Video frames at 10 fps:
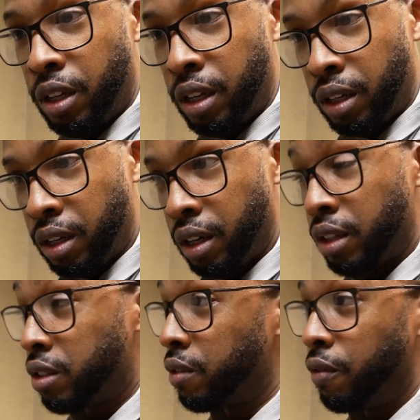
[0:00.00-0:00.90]
It
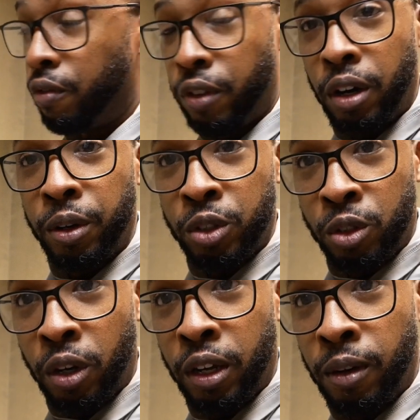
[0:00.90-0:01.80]
cuts very
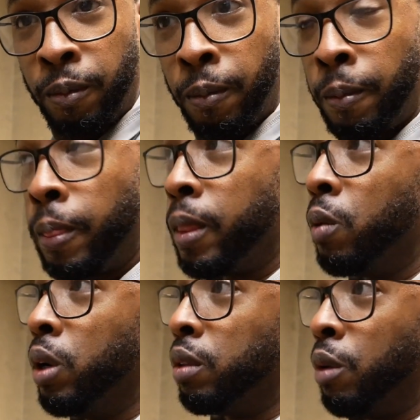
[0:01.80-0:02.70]
straight
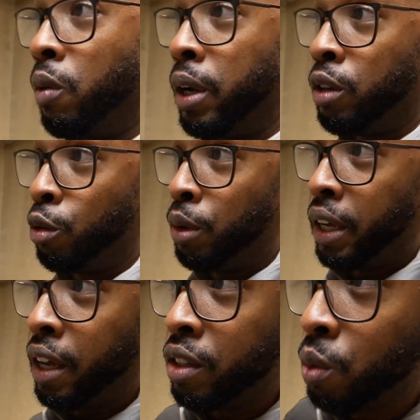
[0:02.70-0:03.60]
with my regular
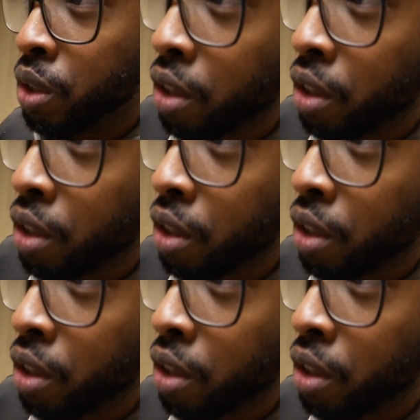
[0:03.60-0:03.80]
blades, which